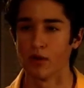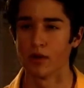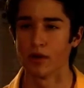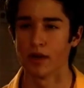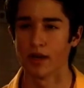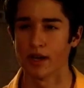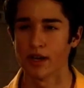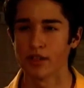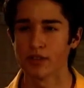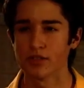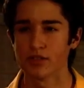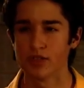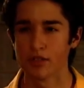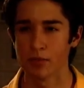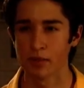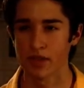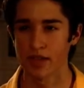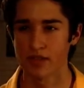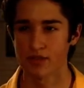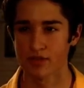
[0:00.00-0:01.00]
How do
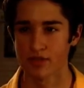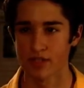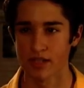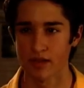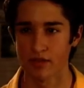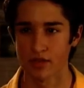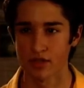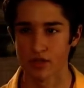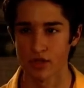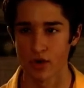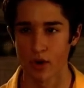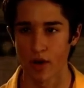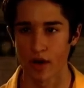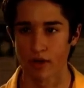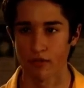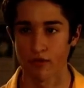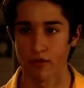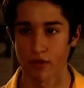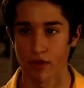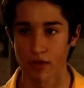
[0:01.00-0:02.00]
GPS receivers know how
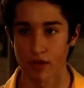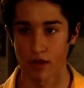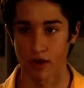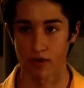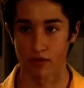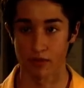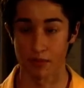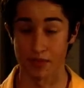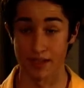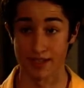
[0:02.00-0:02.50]
far they are from the